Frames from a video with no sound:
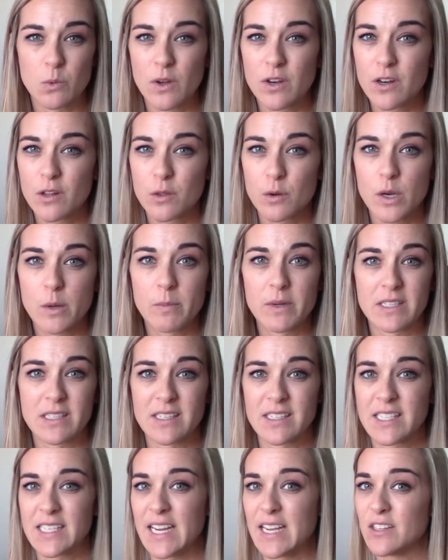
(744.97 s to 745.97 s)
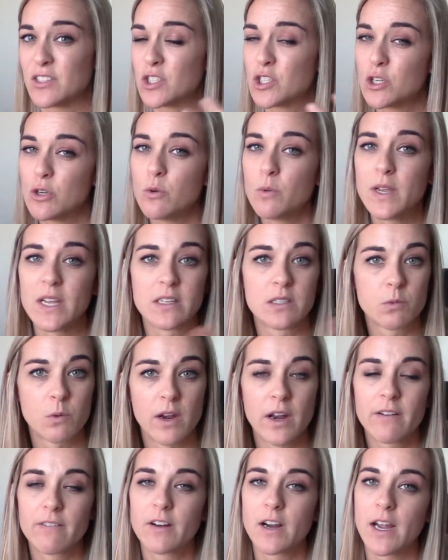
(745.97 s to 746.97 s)
one to three business days, two weeks,
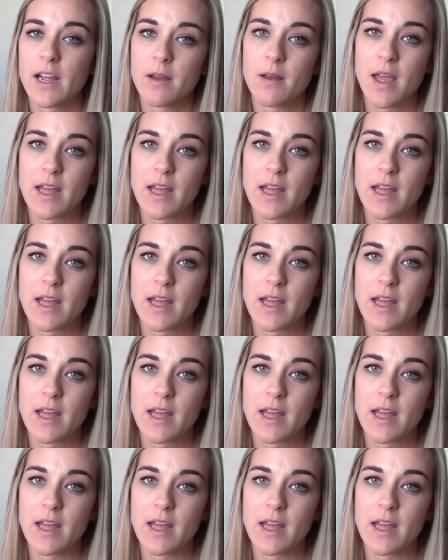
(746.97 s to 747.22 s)
whatever it